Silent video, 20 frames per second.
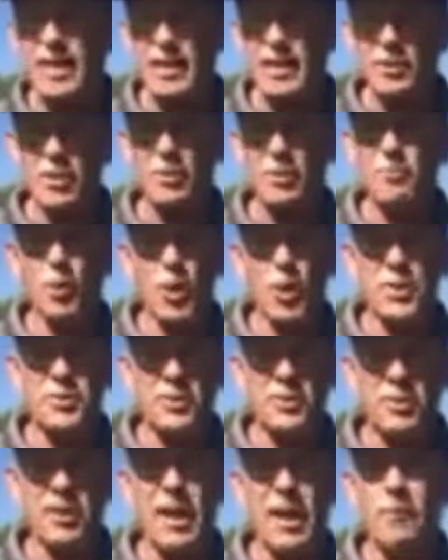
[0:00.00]
good
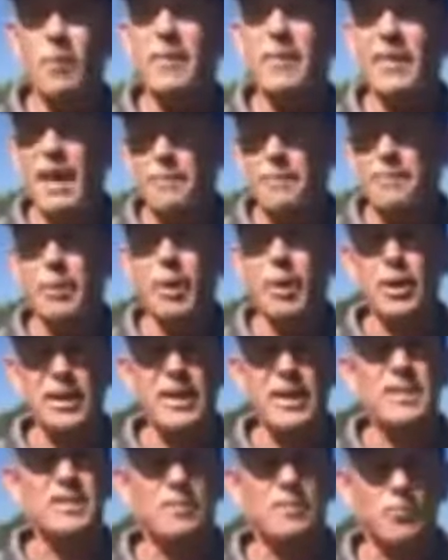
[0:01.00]
moisture, and we've had pretty
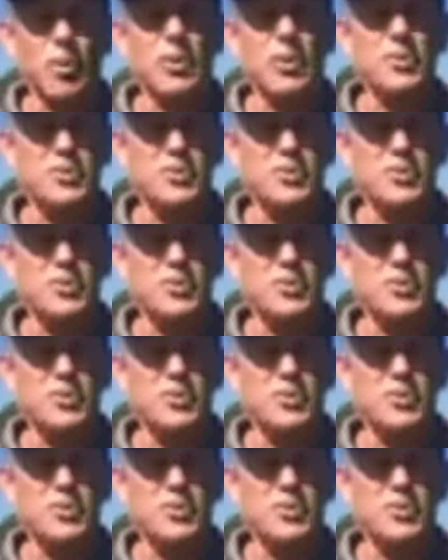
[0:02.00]
decent moisture